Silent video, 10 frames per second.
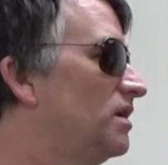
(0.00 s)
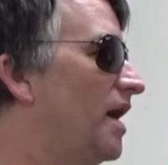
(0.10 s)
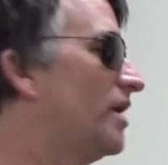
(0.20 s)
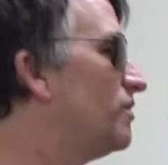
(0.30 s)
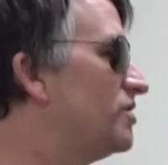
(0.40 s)

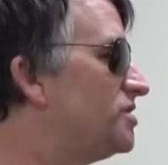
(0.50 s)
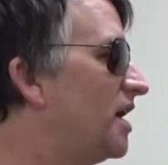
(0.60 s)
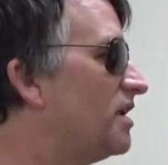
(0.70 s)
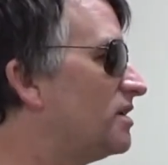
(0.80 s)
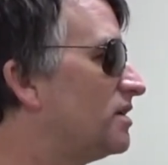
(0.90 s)
I don't
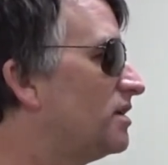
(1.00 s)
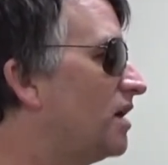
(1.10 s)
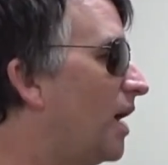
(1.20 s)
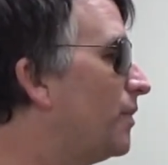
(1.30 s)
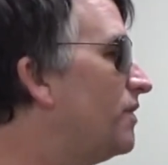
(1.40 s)
understand.
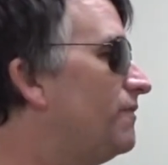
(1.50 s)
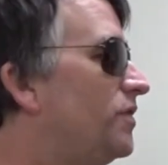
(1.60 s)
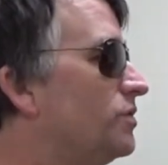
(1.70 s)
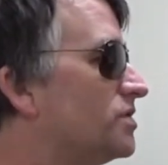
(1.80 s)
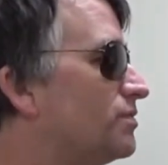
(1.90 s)
I'm
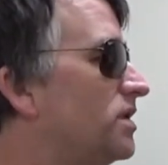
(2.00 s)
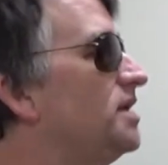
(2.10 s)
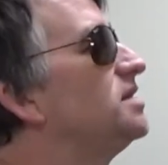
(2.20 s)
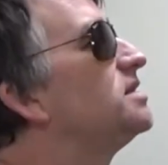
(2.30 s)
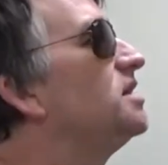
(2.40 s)
confused.
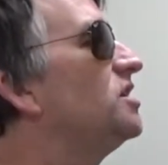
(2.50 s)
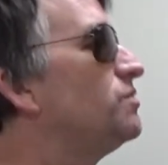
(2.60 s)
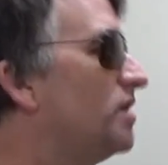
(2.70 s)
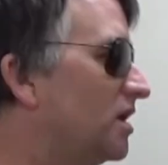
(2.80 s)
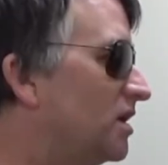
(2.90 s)
Please
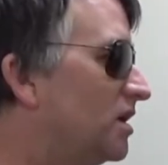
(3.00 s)
teach me.